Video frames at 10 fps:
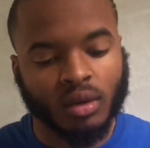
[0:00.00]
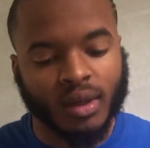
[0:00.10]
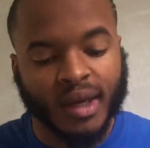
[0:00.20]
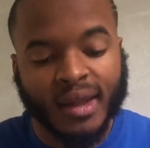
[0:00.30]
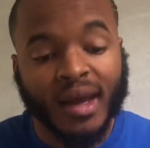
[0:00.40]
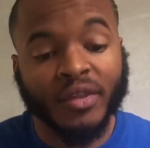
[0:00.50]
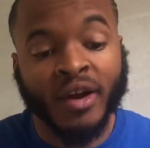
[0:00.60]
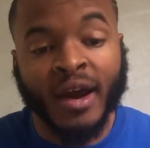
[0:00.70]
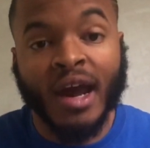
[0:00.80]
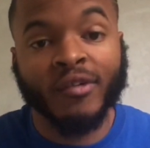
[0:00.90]
They allowed
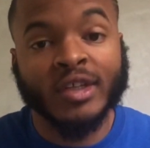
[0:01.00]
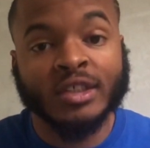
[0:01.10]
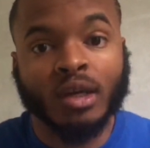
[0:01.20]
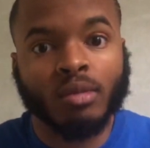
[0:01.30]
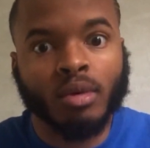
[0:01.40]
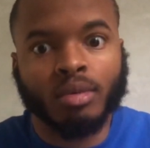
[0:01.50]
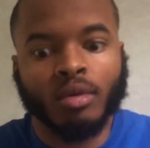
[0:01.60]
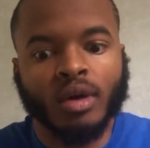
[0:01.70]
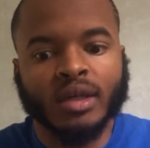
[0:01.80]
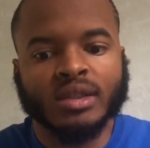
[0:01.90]
their average number of
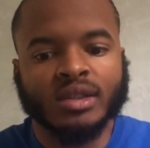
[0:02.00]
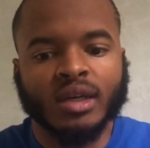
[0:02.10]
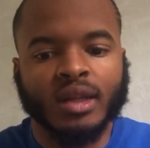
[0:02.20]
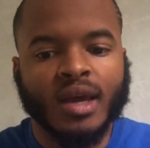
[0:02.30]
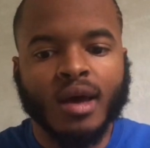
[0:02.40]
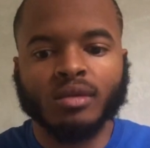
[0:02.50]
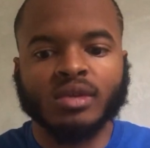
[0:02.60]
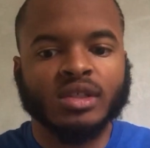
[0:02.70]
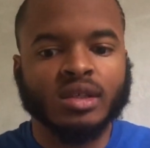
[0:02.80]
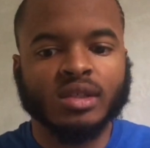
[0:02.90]
points. They
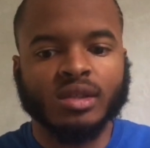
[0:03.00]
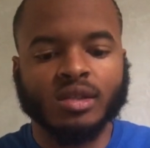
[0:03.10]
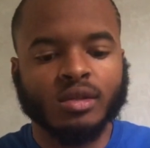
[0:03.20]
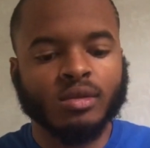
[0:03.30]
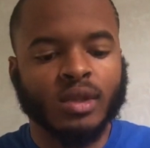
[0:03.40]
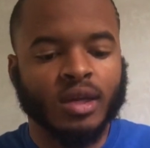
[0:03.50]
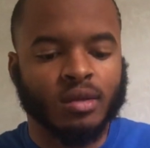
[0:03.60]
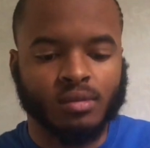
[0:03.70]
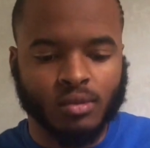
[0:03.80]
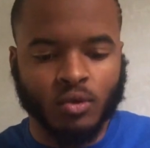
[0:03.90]
allowed 62.
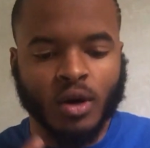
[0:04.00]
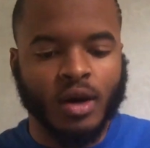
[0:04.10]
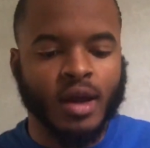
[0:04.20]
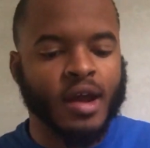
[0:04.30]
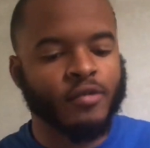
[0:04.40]
They were